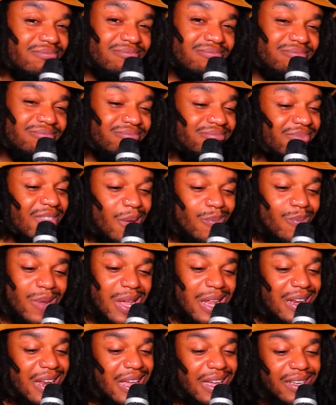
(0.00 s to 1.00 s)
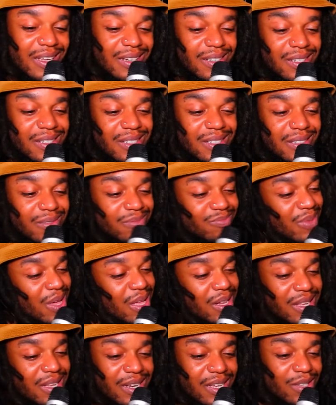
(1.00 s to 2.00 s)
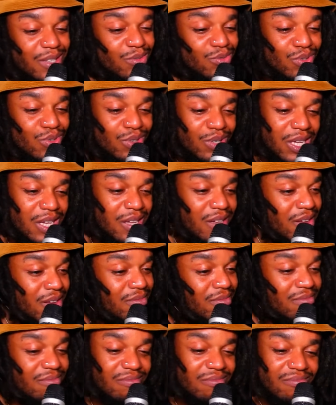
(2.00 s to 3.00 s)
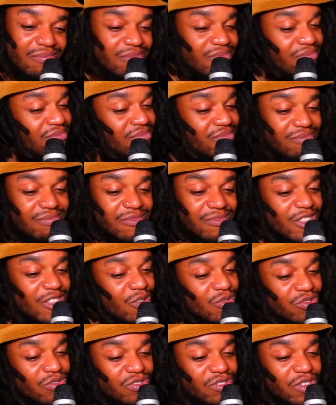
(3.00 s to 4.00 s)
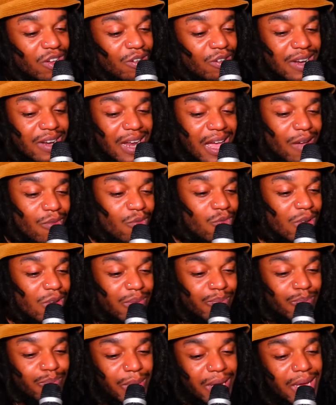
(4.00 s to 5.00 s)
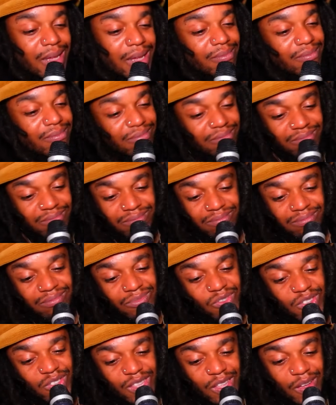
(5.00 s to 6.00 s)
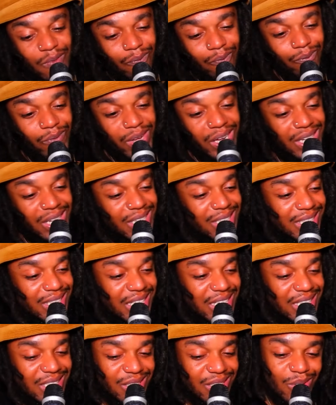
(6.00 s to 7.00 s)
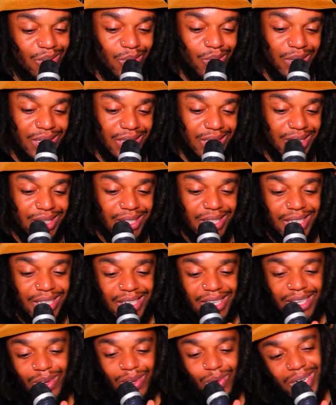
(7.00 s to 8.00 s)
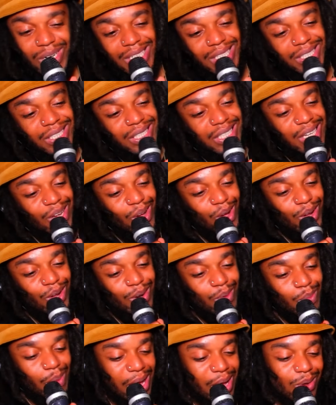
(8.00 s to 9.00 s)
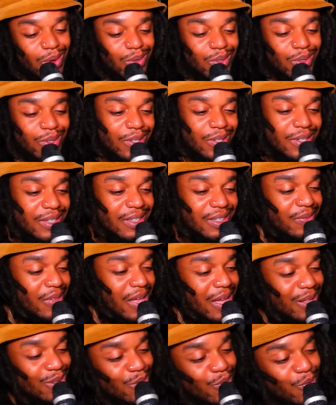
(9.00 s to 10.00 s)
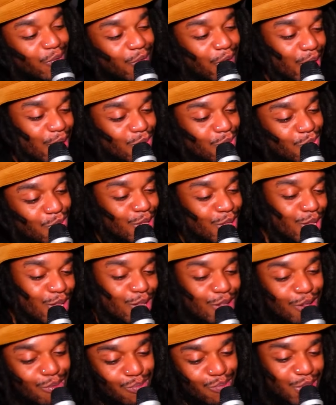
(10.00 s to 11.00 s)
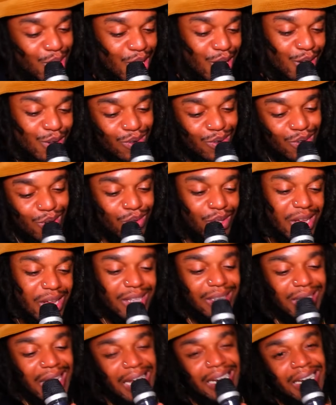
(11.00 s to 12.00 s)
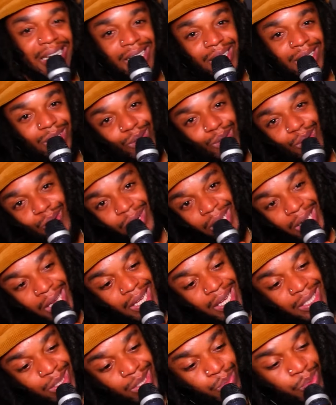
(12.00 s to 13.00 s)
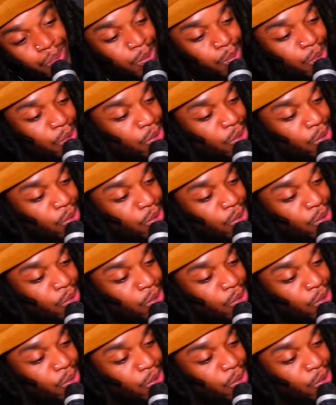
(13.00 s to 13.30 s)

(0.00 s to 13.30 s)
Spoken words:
I'm not liking the smell of this one here. No, sir, not one bit. What the fuck is this noise? What is she on about? I don't follow EDM, but I don't know. That nigga throwing cakes at people.